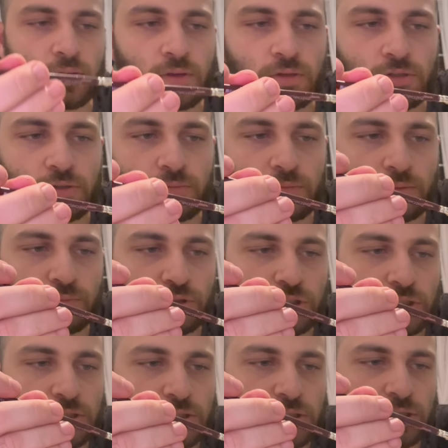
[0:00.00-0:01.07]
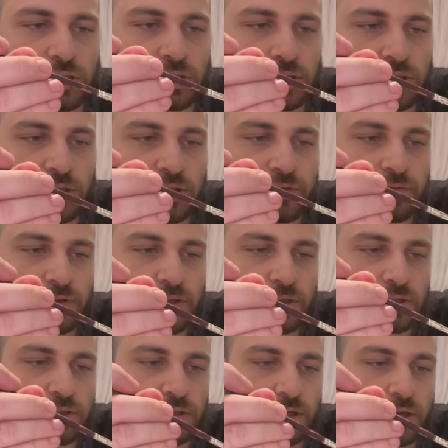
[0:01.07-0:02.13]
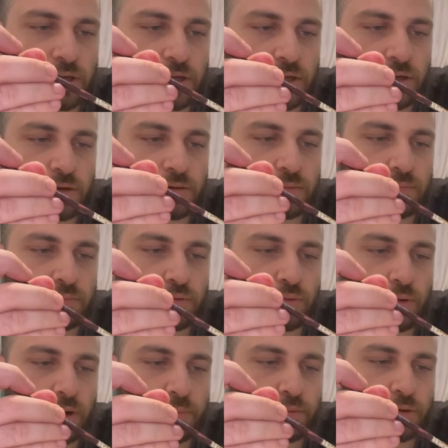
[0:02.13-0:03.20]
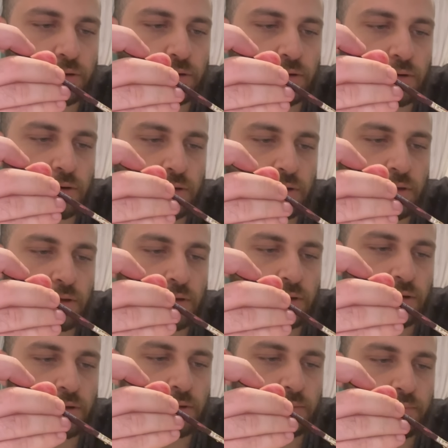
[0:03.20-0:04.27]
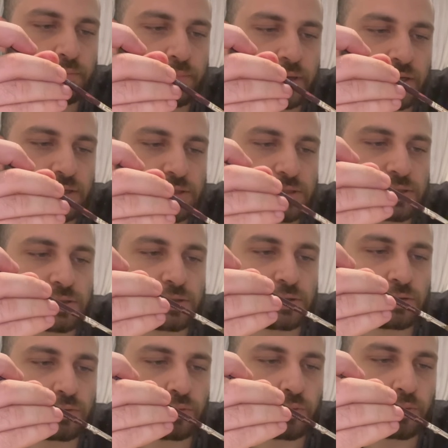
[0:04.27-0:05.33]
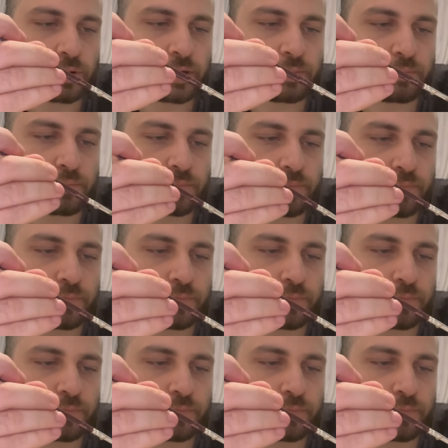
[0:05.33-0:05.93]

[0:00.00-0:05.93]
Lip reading: So I'm just gonna give it a proper base rim.